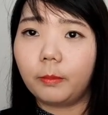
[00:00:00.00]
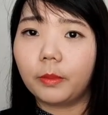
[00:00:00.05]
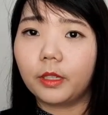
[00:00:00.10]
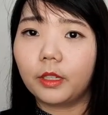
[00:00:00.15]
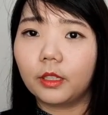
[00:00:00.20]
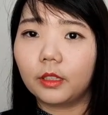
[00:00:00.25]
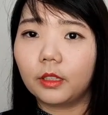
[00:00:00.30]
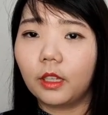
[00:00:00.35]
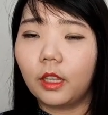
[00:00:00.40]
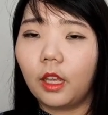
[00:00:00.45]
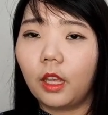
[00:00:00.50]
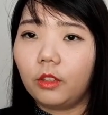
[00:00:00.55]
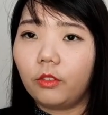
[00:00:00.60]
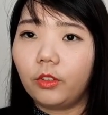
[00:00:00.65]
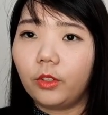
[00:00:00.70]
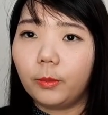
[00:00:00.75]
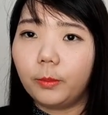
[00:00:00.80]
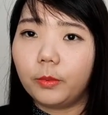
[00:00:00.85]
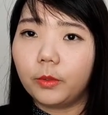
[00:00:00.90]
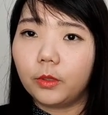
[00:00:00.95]
But if
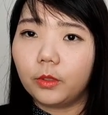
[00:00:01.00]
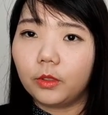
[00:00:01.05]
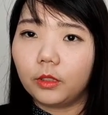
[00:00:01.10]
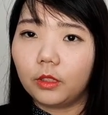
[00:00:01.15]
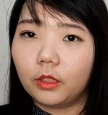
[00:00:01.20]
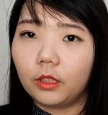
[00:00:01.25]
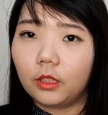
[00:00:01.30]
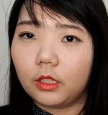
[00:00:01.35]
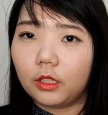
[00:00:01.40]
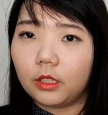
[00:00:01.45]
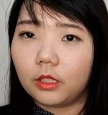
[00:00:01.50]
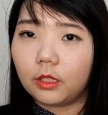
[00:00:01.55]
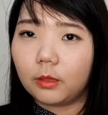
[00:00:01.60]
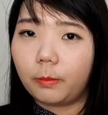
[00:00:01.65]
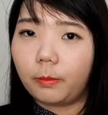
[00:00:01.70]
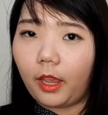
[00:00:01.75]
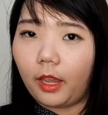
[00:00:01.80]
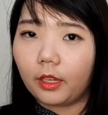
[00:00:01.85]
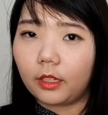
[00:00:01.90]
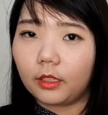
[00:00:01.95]
you put this
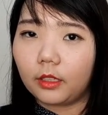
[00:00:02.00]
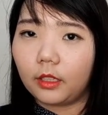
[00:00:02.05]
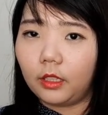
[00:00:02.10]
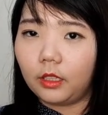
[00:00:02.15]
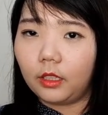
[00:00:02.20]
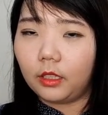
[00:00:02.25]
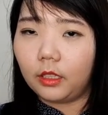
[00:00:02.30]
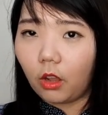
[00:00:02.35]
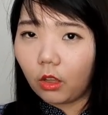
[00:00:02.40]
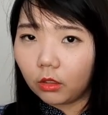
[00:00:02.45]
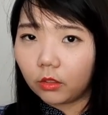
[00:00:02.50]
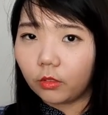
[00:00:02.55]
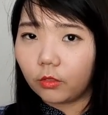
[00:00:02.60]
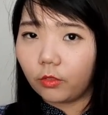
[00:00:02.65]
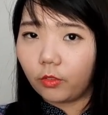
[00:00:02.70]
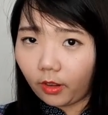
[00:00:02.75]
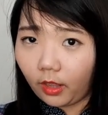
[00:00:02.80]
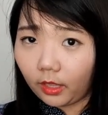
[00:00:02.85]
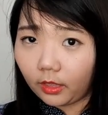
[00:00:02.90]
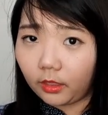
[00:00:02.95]
bag in not
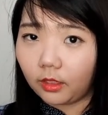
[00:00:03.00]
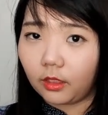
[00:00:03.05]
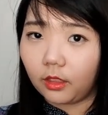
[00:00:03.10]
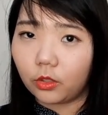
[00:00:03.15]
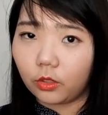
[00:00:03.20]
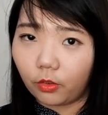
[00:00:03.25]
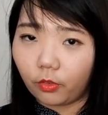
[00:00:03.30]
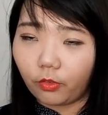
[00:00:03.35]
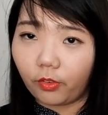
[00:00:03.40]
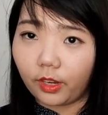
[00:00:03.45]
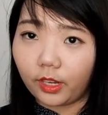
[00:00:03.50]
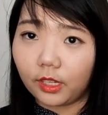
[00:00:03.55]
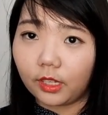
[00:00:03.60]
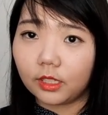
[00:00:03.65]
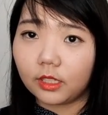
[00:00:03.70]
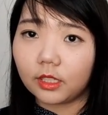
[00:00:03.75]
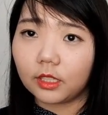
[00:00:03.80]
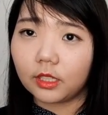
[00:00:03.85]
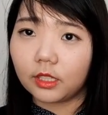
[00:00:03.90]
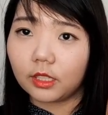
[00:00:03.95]
flat
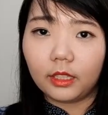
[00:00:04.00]
surface,